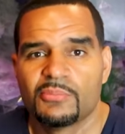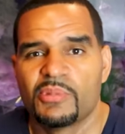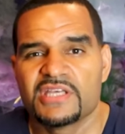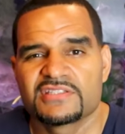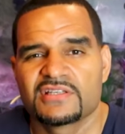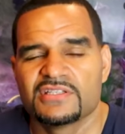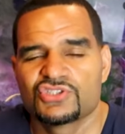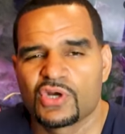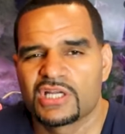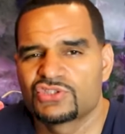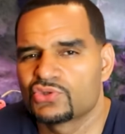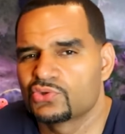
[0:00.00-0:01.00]
basically
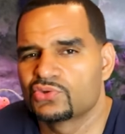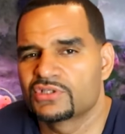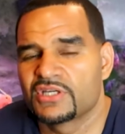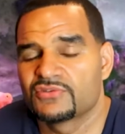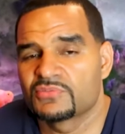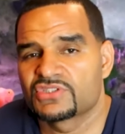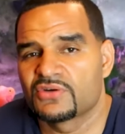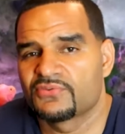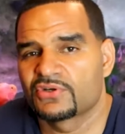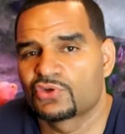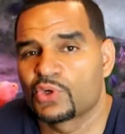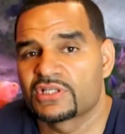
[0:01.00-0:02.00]
trying to give
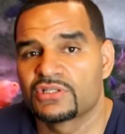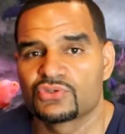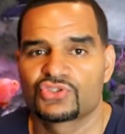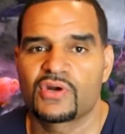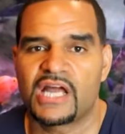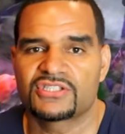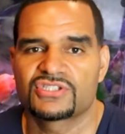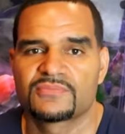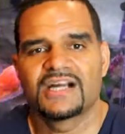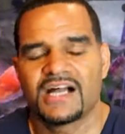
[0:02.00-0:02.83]
themselves a quick little scratch.